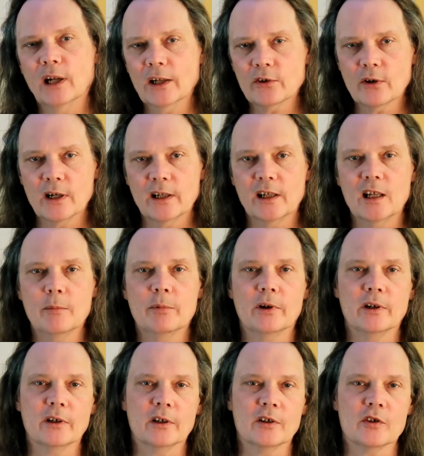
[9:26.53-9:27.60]
I try to keep it
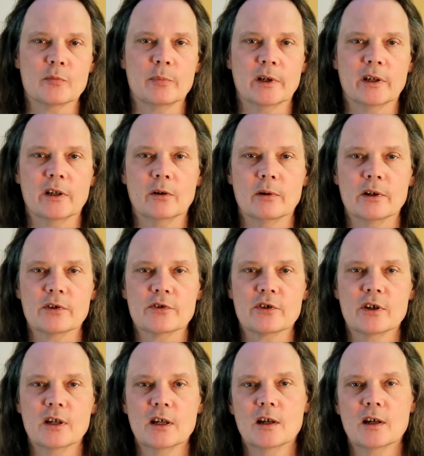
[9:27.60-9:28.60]
inconspicuous,